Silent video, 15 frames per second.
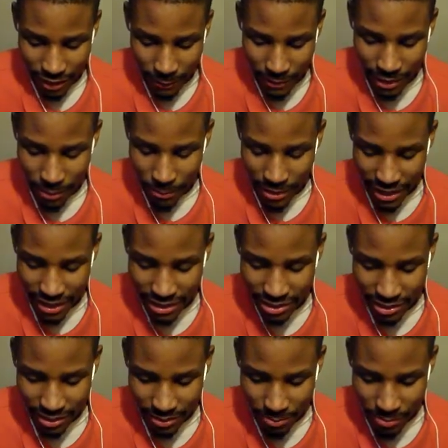Alright, I'm uh, getting
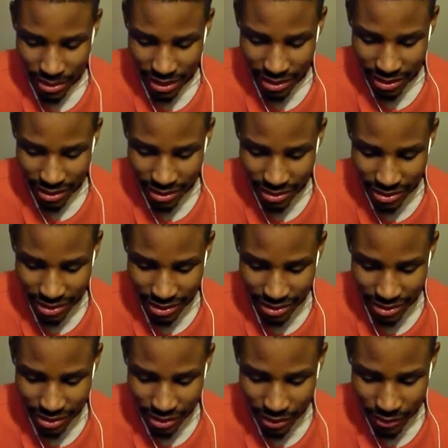past the minions
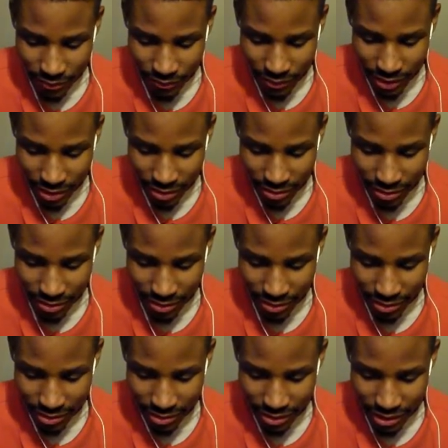and stuff. Get a
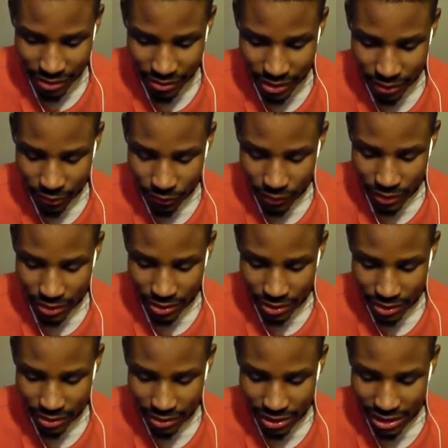can kill
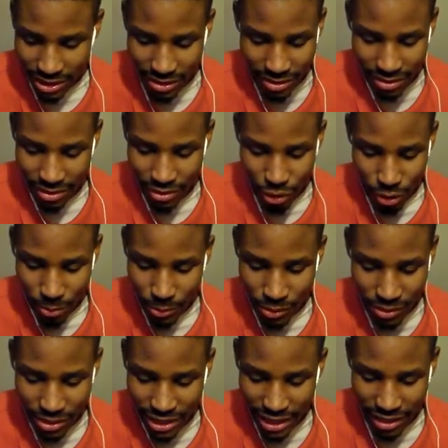Frieza. Just
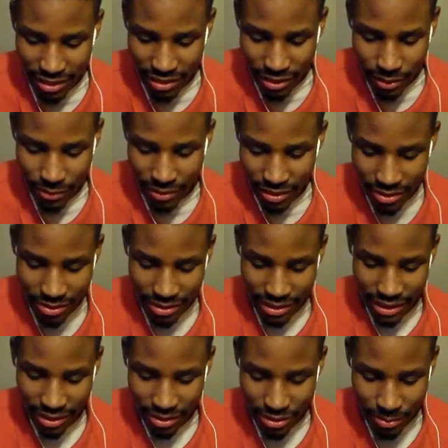normal attack, another one,
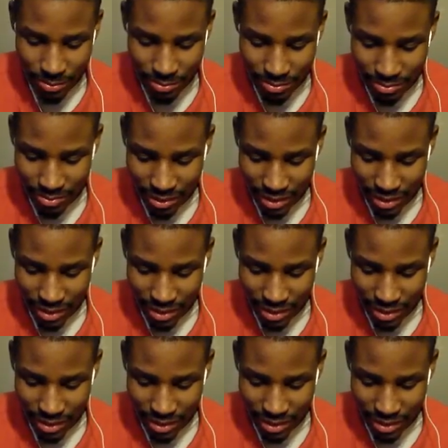kill him.